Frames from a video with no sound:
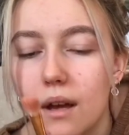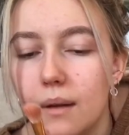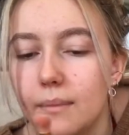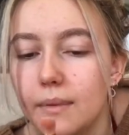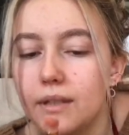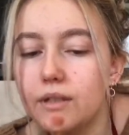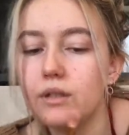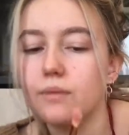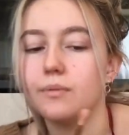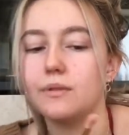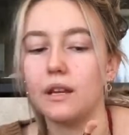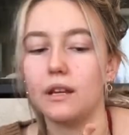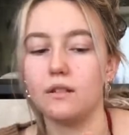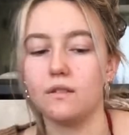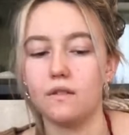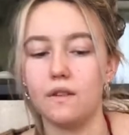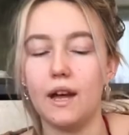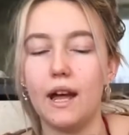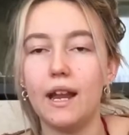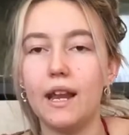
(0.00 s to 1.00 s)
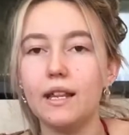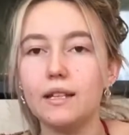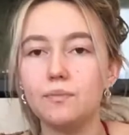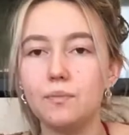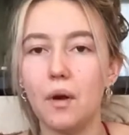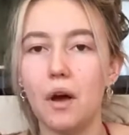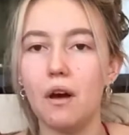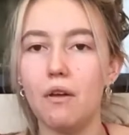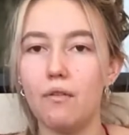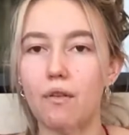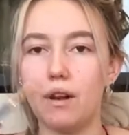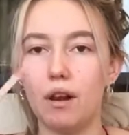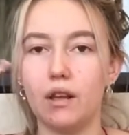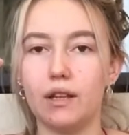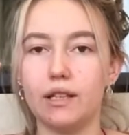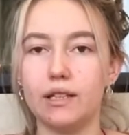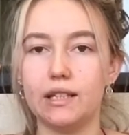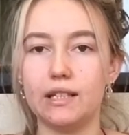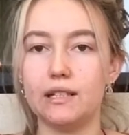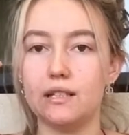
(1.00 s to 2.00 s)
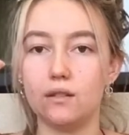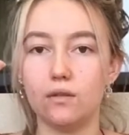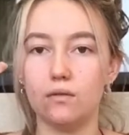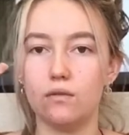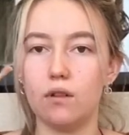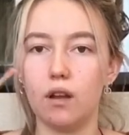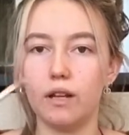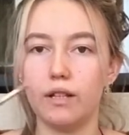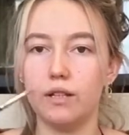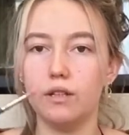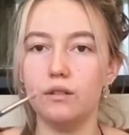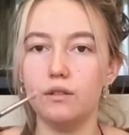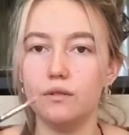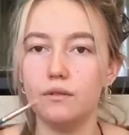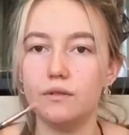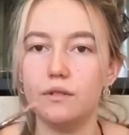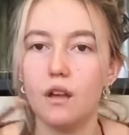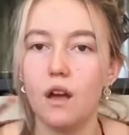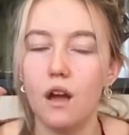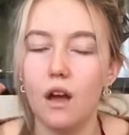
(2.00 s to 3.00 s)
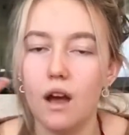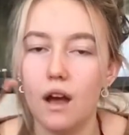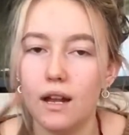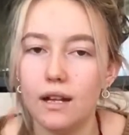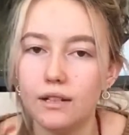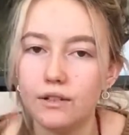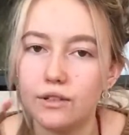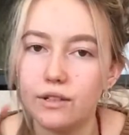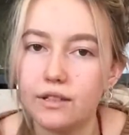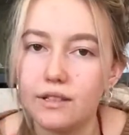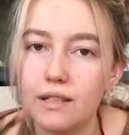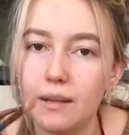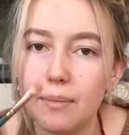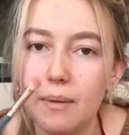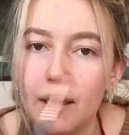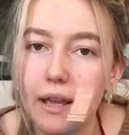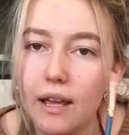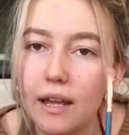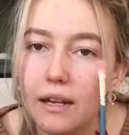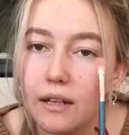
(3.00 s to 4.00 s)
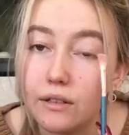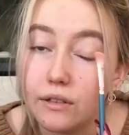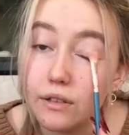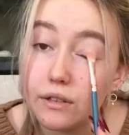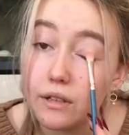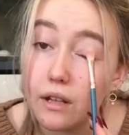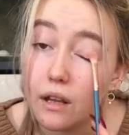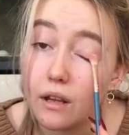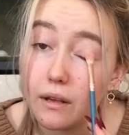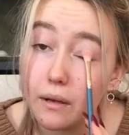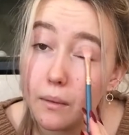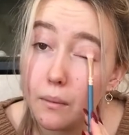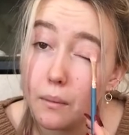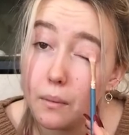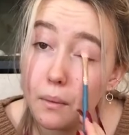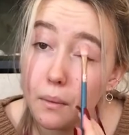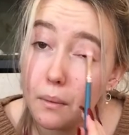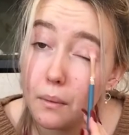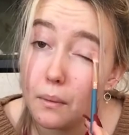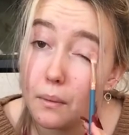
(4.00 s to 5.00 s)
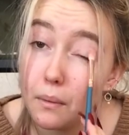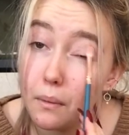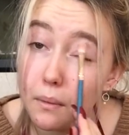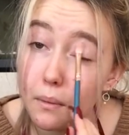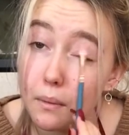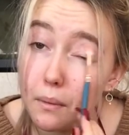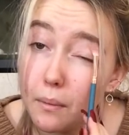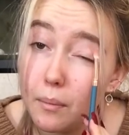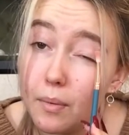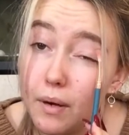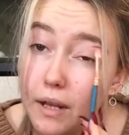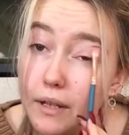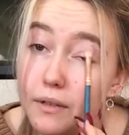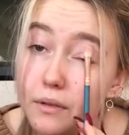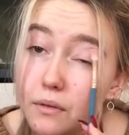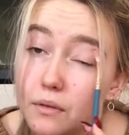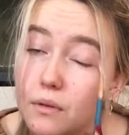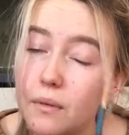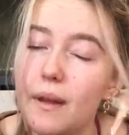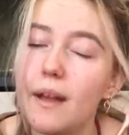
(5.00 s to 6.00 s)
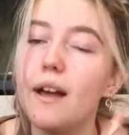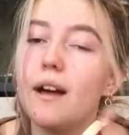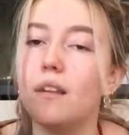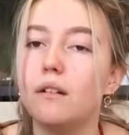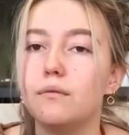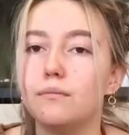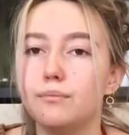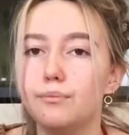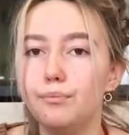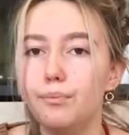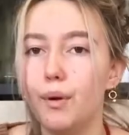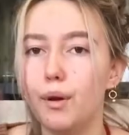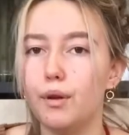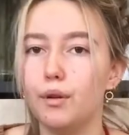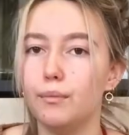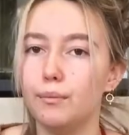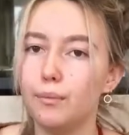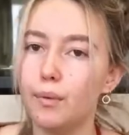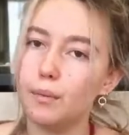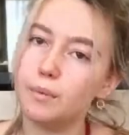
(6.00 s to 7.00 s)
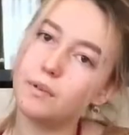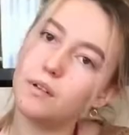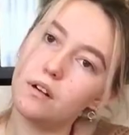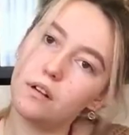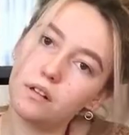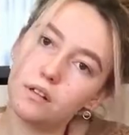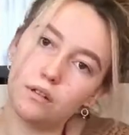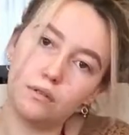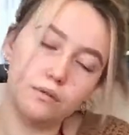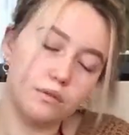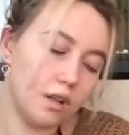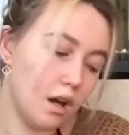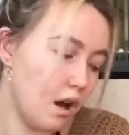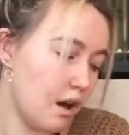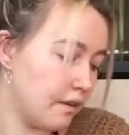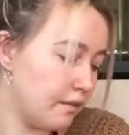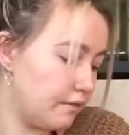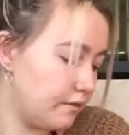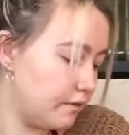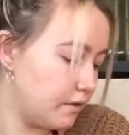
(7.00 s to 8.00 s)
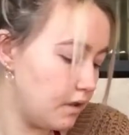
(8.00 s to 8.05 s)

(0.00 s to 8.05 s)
literally obsessed with it and it's perfect, like this is all I use. Let's just dip it in and just like blend it all the way out. Boom, Bob's your uncle, done.